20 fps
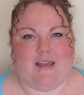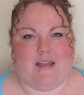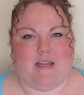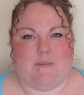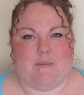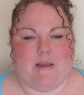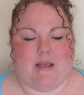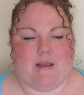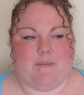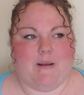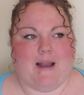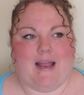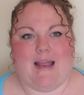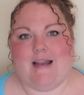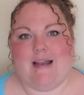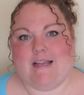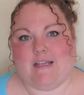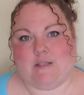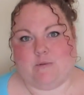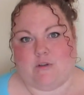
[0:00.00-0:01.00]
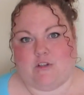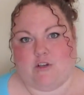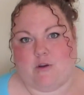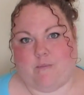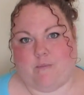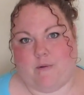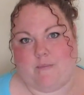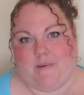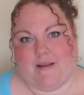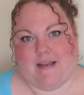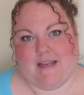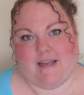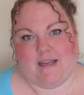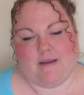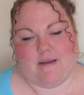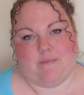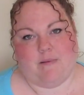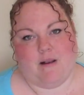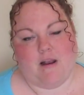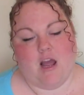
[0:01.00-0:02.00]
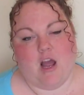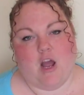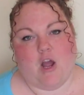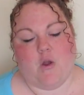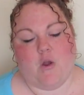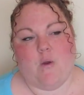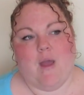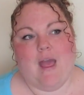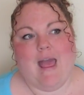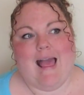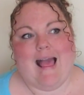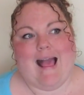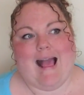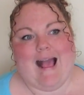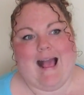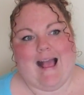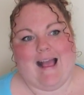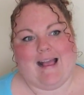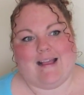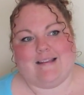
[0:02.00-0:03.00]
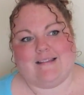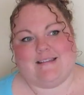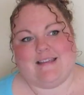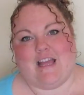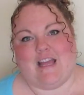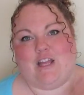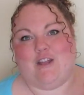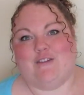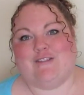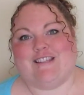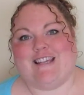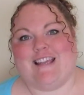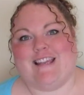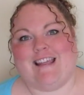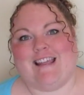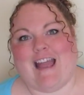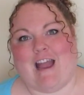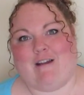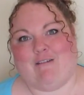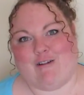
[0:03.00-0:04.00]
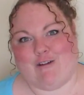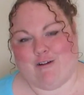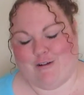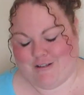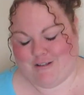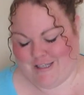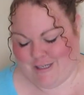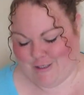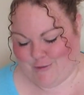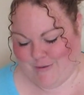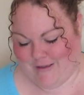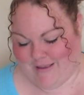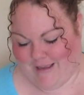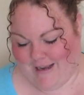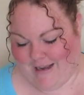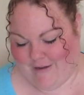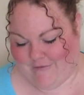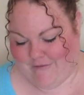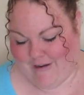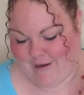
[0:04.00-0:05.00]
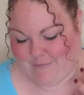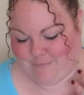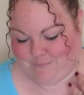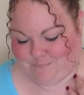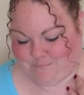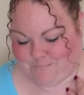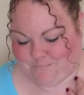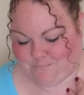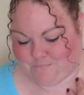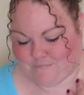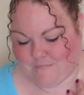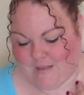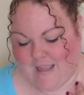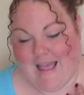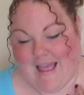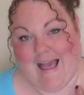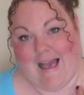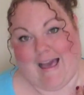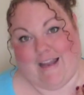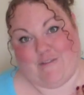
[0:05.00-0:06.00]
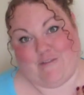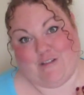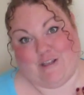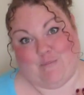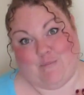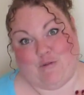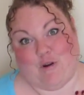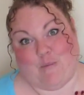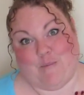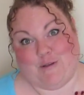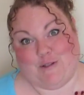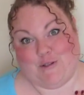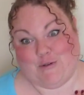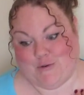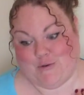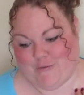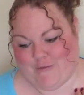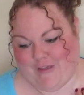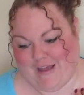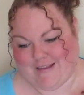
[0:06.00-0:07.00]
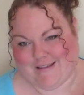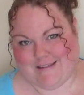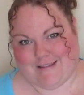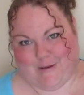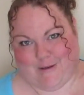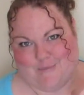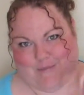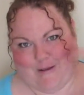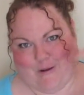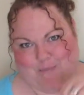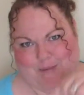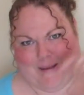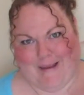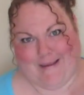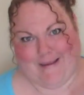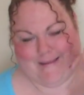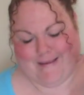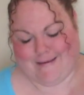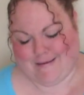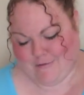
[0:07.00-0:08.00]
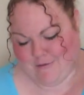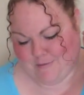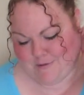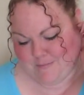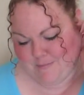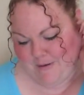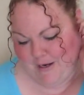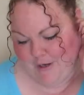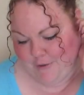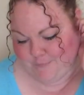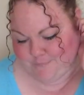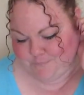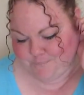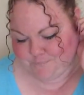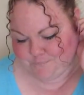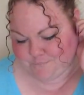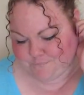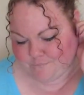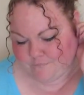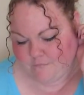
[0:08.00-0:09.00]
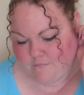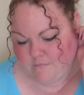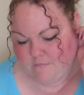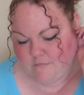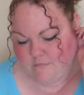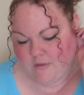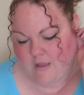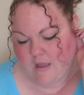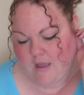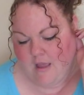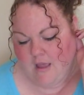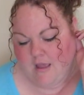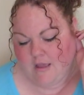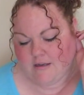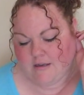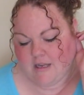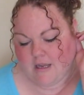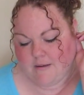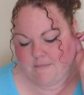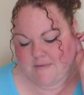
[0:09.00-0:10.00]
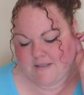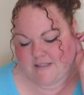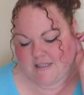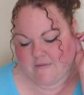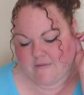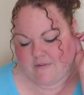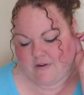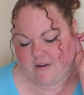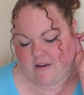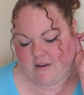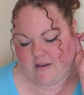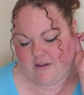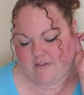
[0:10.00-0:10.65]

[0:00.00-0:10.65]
guinea pig playlist, which I'll pop a link below. And yeah, you've seen Carrot Cottage where they live now. And I've done a proper tour of that, so that'll be in the description below. Number seven, are